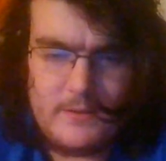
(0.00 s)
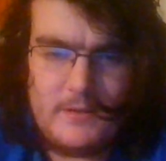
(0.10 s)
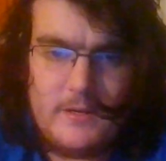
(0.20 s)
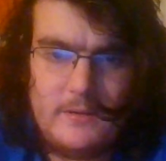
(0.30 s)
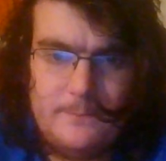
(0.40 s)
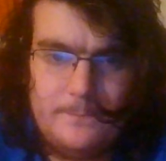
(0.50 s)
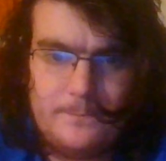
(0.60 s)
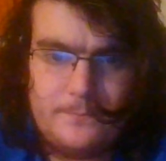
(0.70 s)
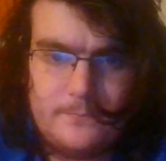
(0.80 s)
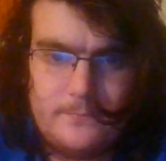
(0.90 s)
I'm
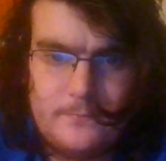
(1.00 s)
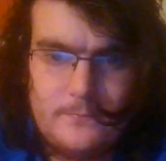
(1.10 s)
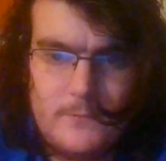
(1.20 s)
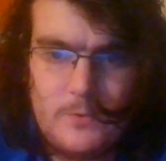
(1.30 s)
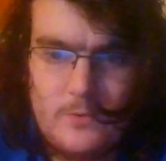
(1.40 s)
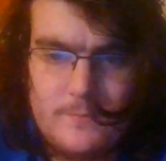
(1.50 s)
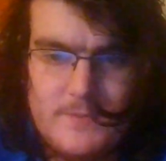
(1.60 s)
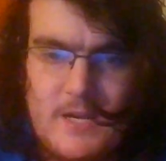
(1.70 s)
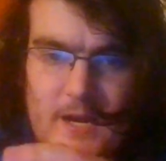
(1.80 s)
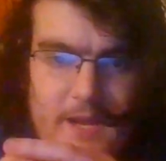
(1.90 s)

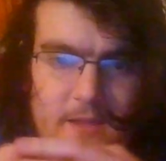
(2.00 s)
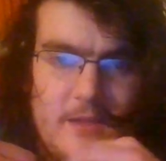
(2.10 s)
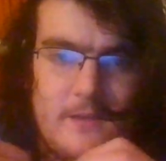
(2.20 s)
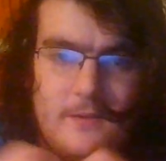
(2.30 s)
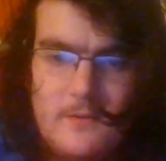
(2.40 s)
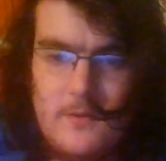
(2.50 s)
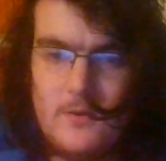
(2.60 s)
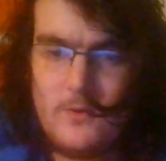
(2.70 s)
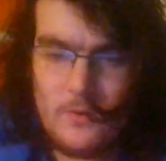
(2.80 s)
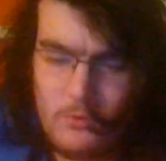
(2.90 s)
sorry.
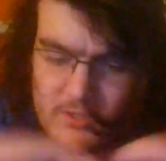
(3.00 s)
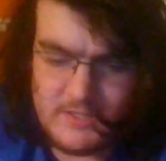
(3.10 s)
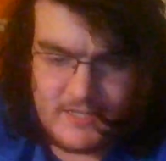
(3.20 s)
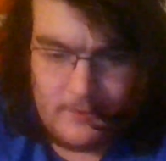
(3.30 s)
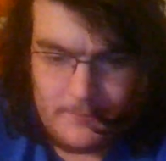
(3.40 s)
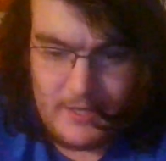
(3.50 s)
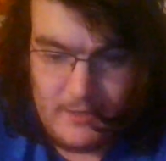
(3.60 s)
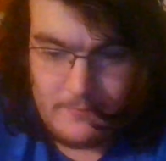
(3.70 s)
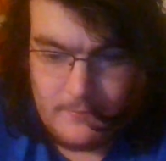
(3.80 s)
Who can tell me